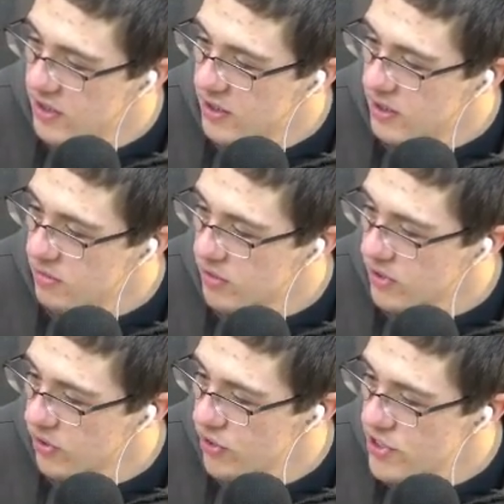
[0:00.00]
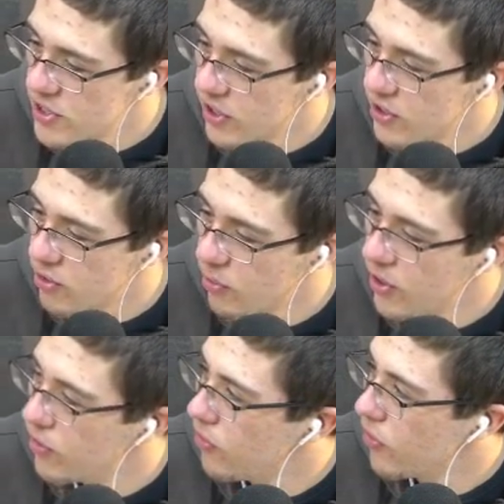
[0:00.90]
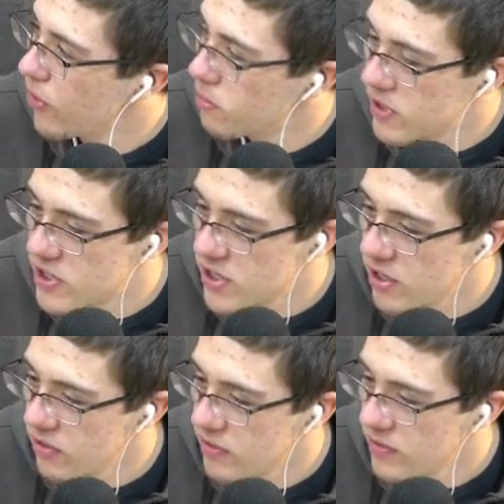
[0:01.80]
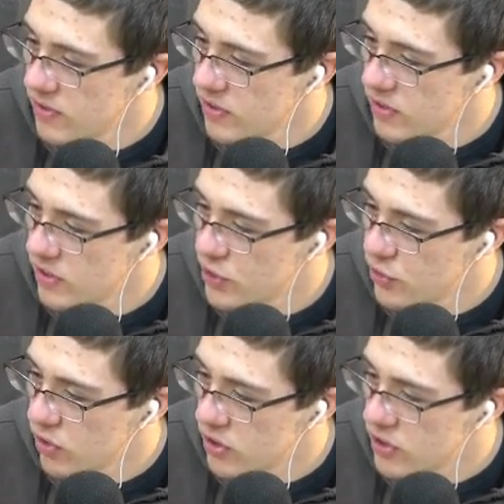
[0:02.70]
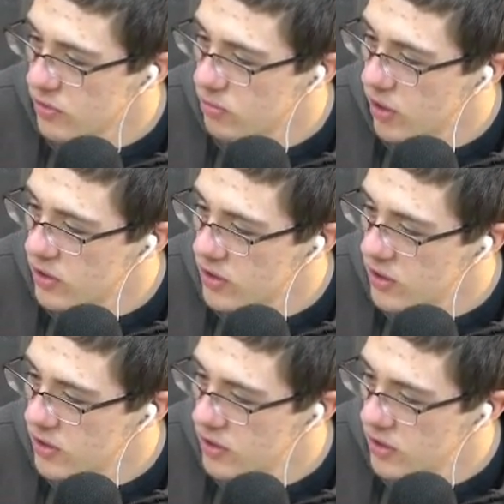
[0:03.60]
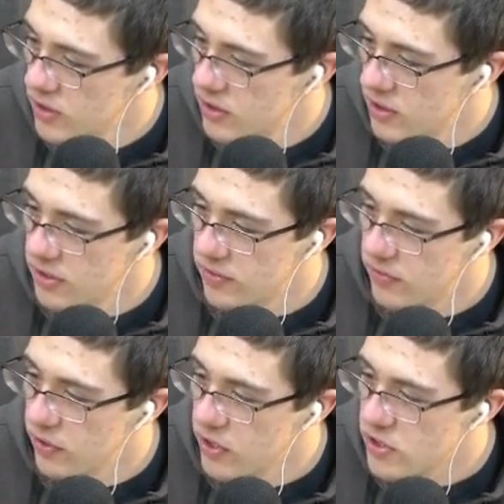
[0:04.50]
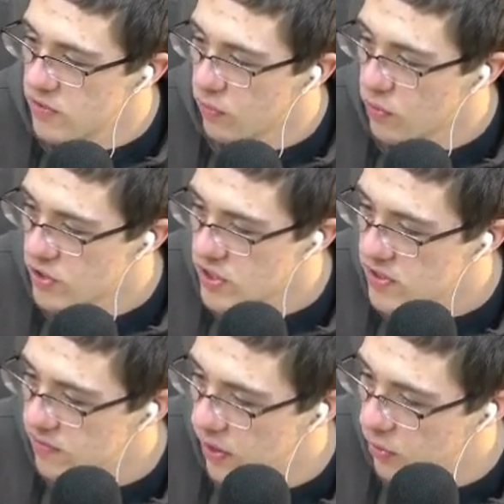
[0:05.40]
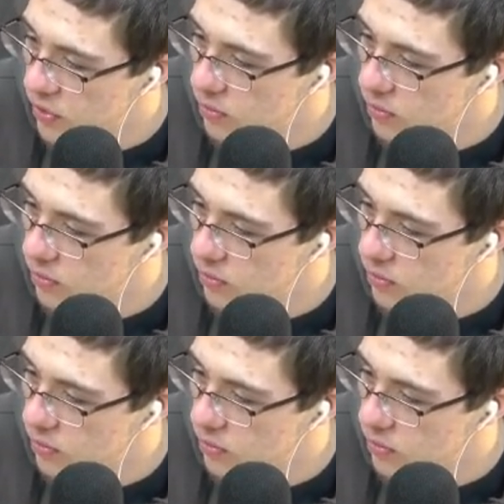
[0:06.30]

But the legendary Dorito flipped its self-destruction button, and the Funyuns forces found him.